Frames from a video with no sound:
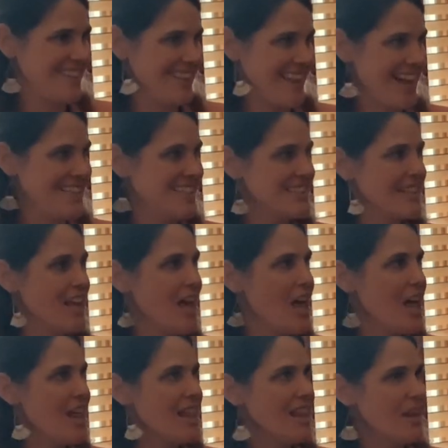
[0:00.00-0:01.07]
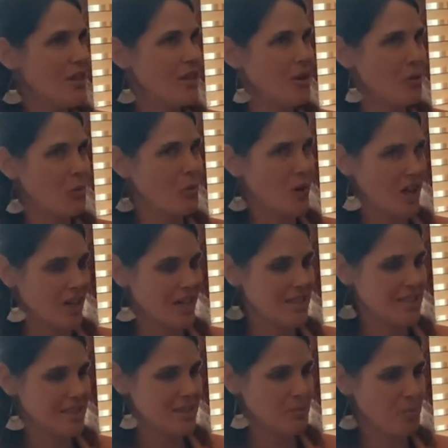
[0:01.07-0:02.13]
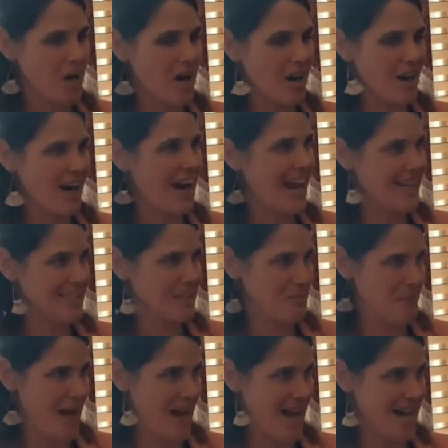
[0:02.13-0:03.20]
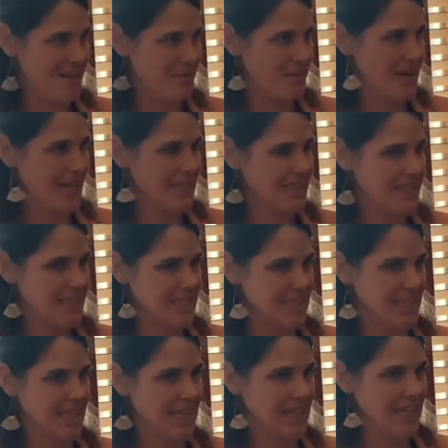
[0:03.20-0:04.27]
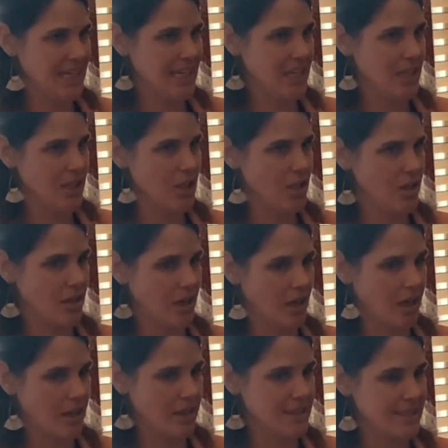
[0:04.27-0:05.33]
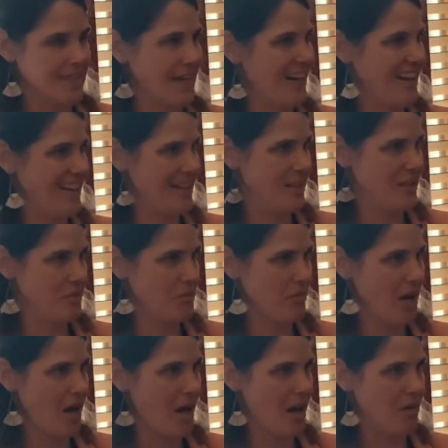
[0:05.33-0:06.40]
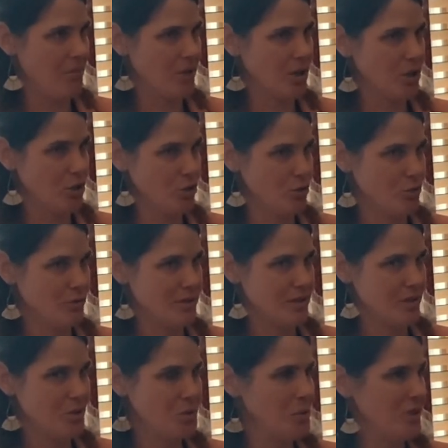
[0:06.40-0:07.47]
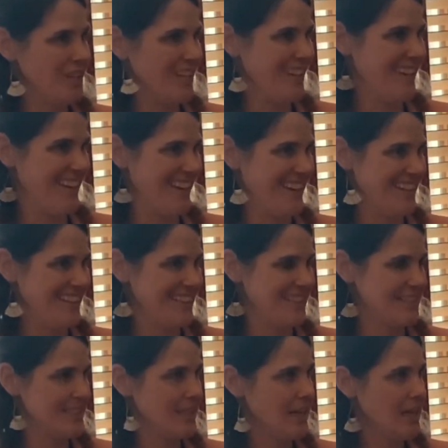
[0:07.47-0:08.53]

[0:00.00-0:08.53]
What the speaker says: That's the worst part as a mom, to see your son lose who he is,